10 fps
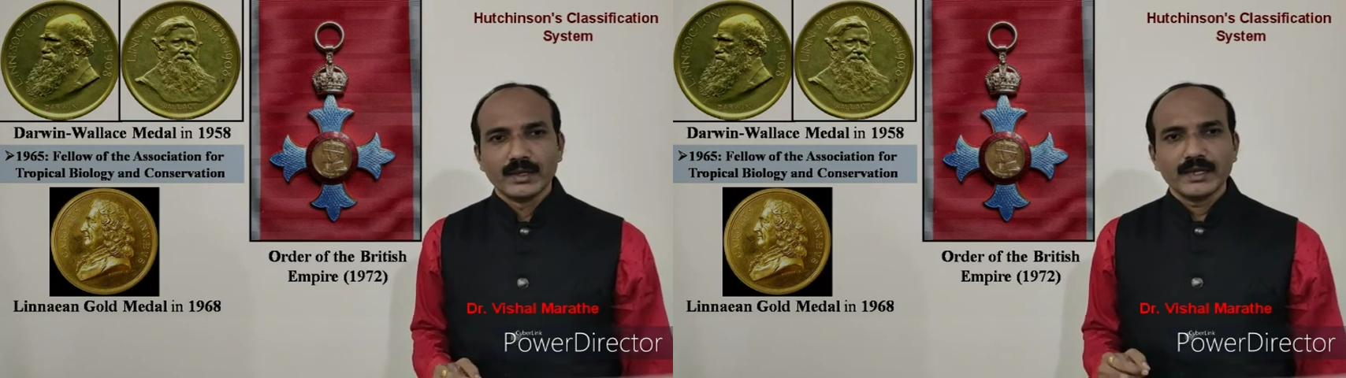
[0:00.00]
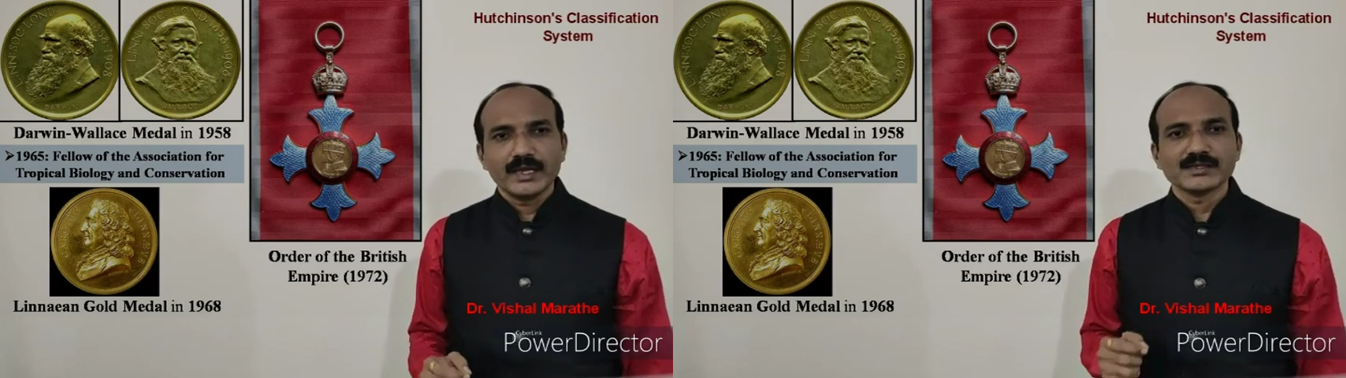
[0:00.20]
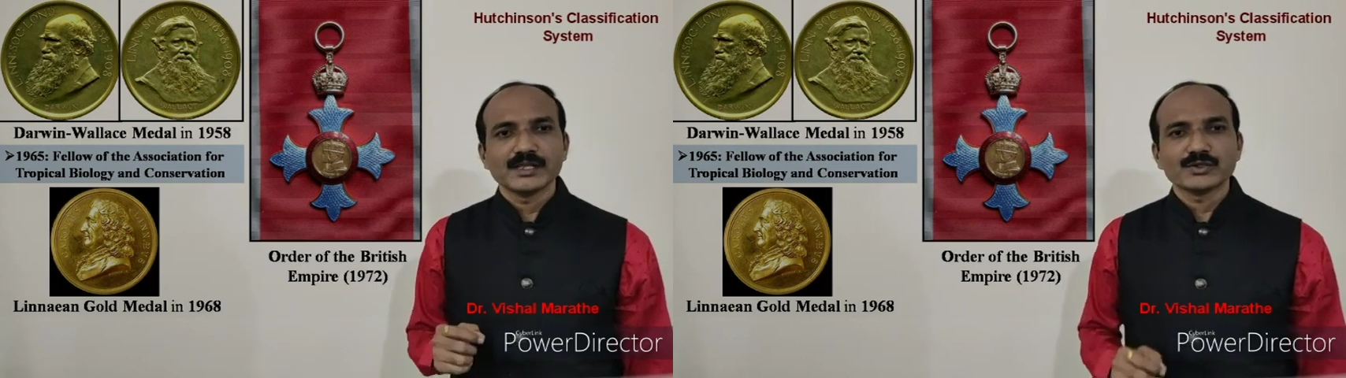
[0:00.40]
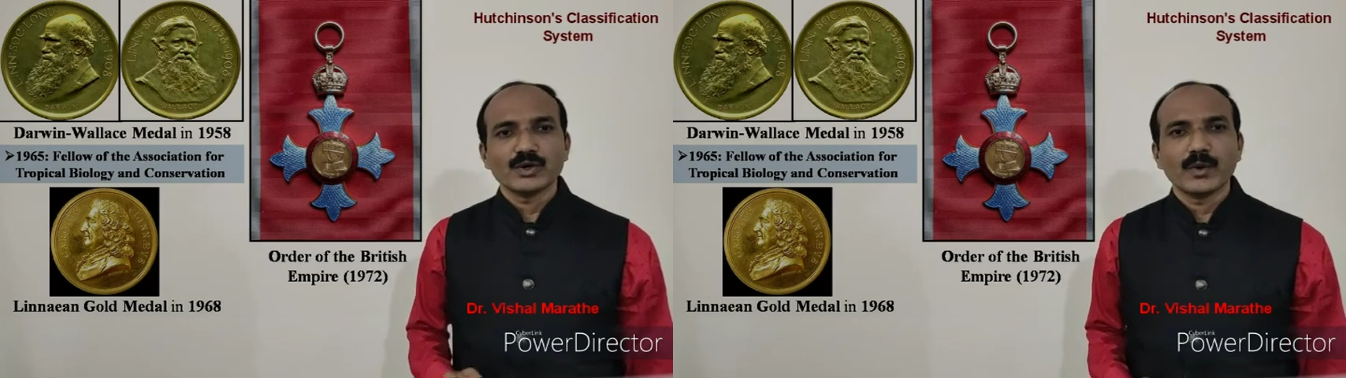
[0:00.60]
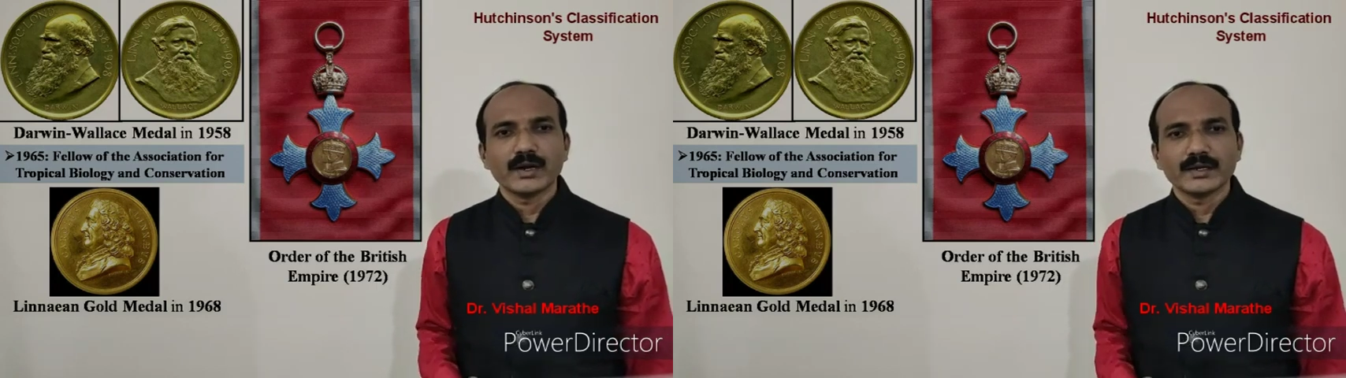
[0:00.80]
He has also
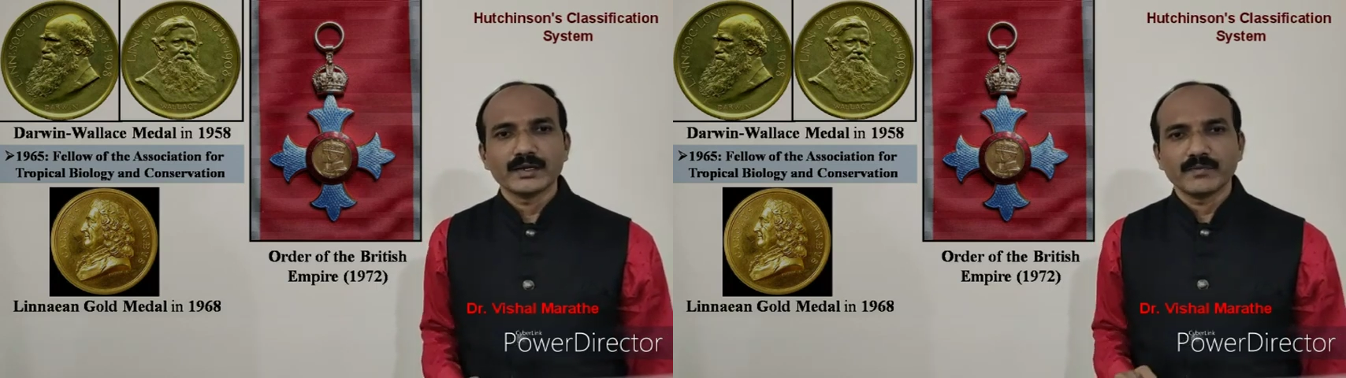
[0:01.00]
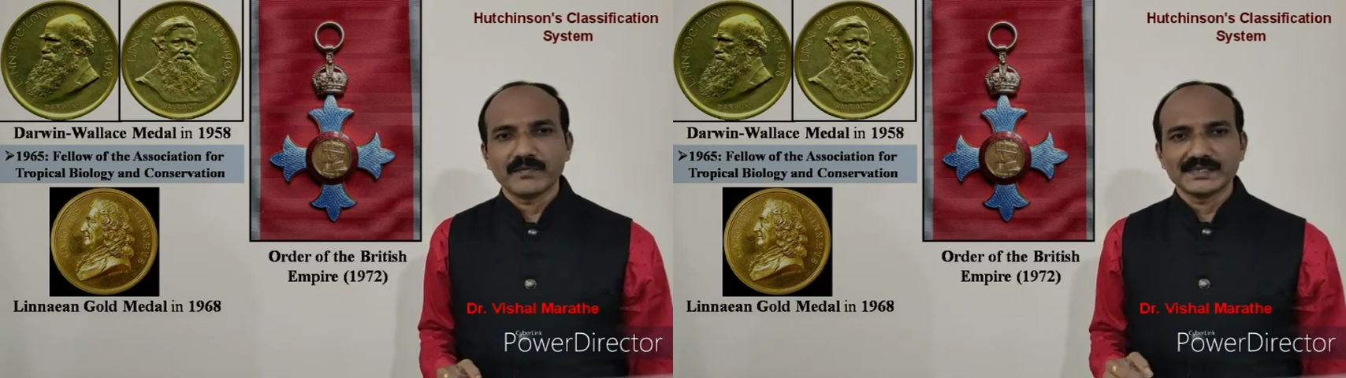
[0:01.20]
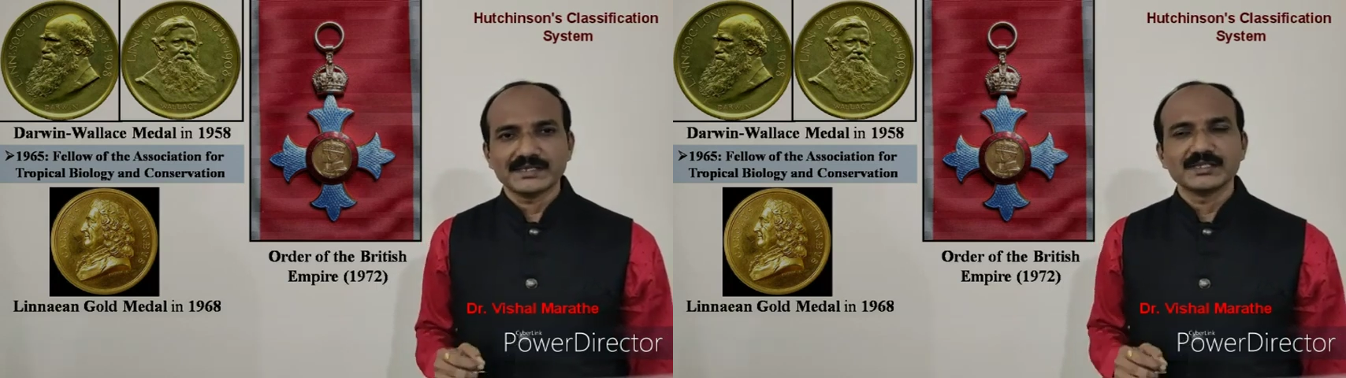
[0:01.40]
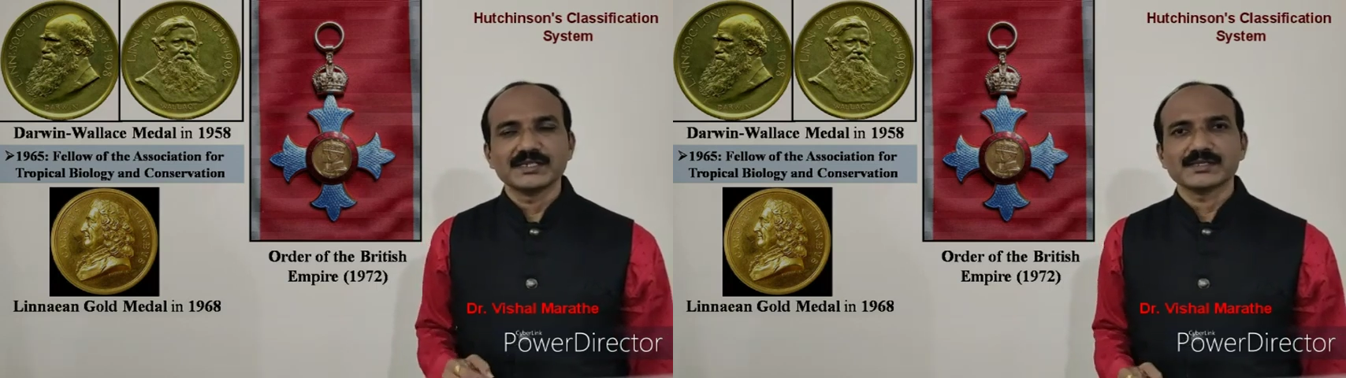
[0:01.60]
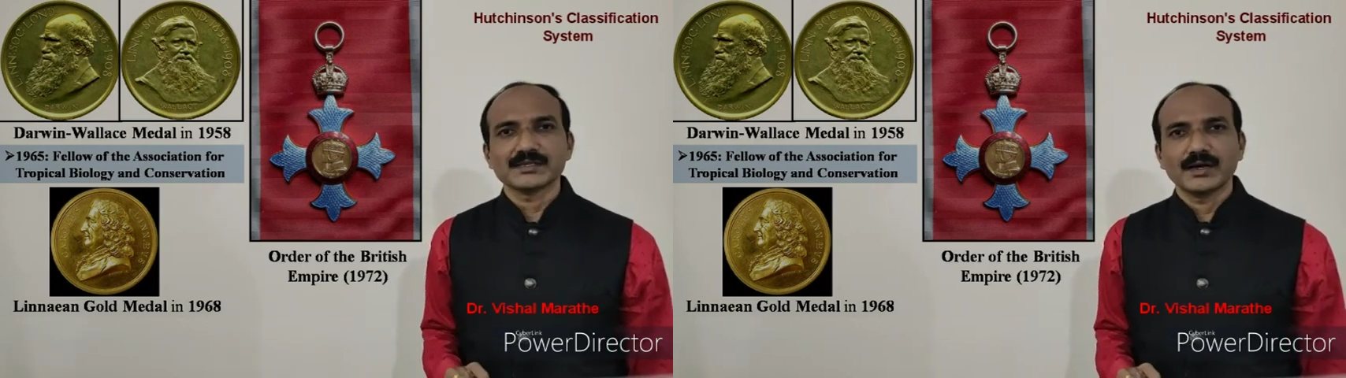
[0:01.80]
awarded a
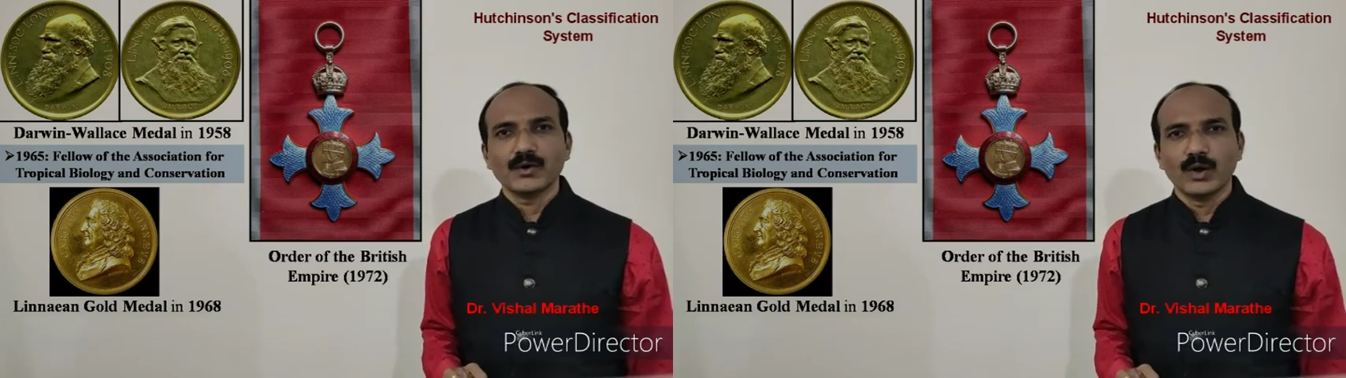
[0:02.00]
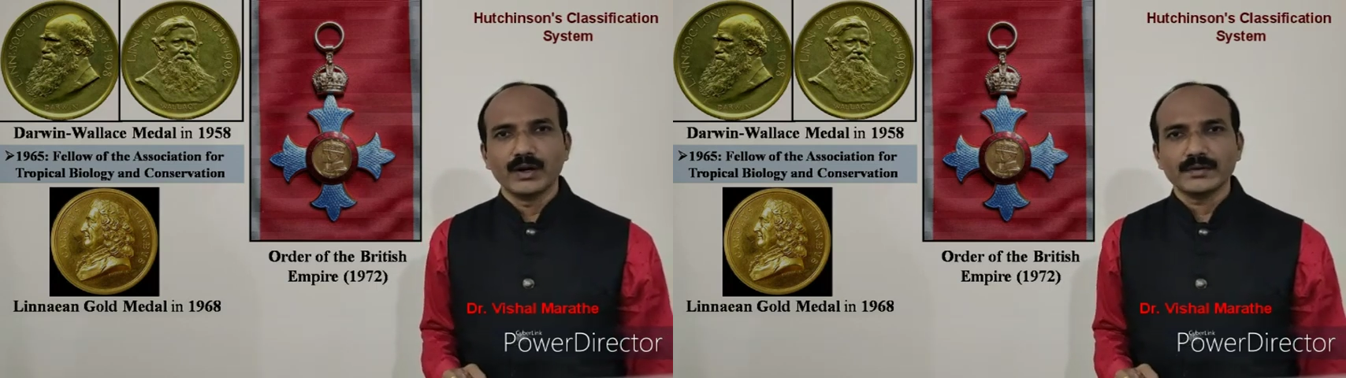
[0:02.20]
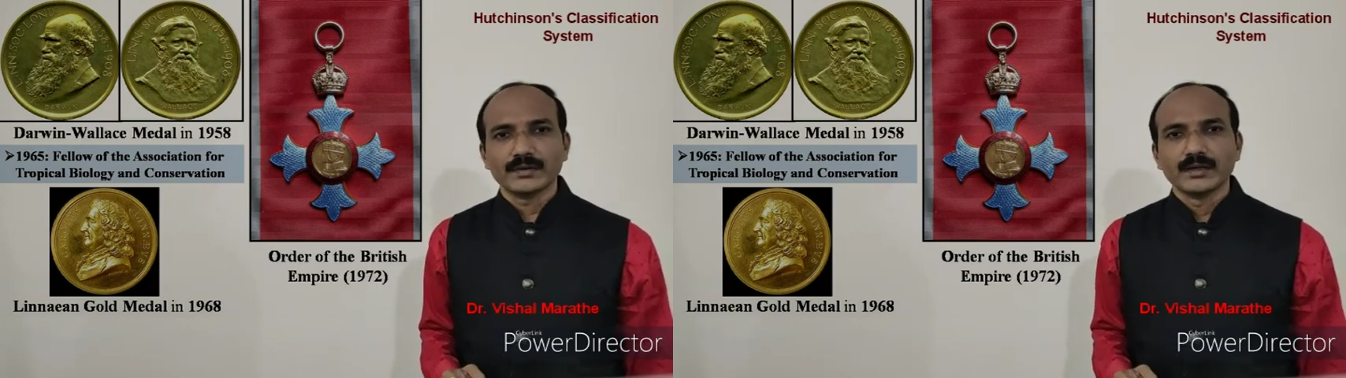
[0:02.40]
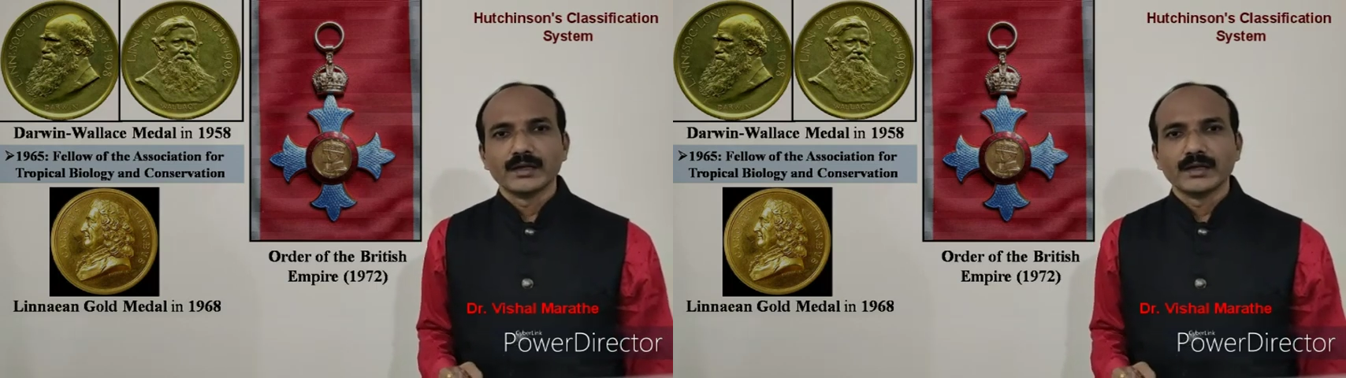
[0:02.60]
prestigious award,